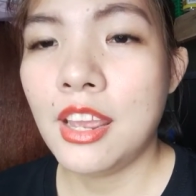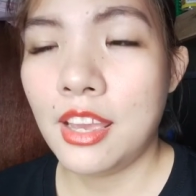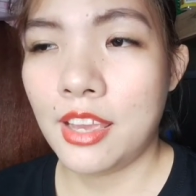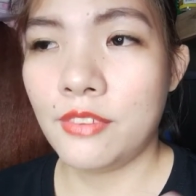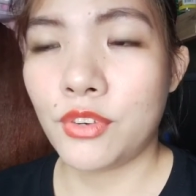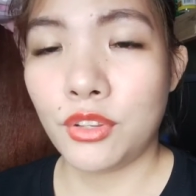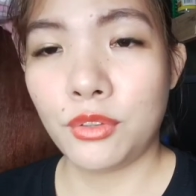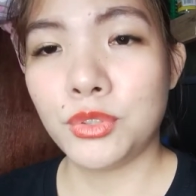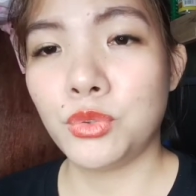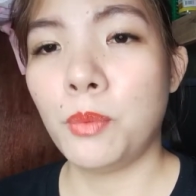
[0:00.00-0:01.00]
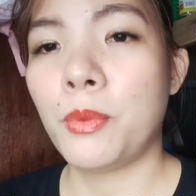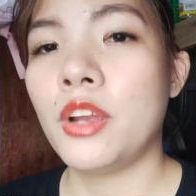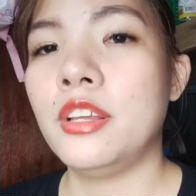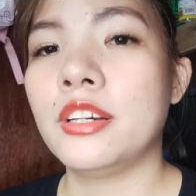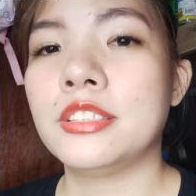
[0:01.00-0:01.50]
And for those two
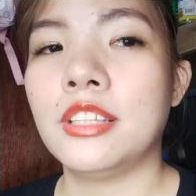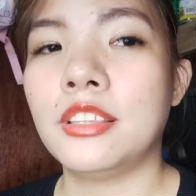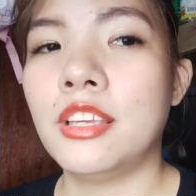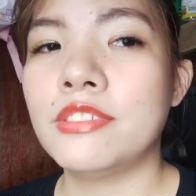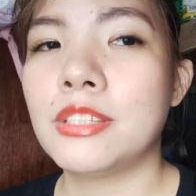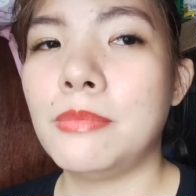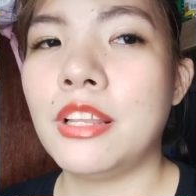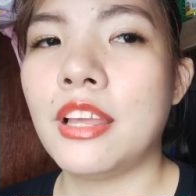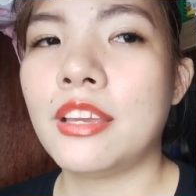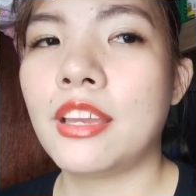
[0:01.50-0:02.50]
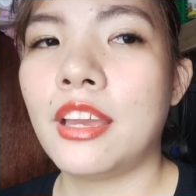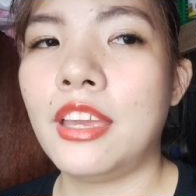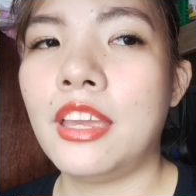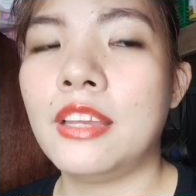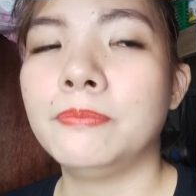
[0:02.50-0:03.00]
products, it gives me like a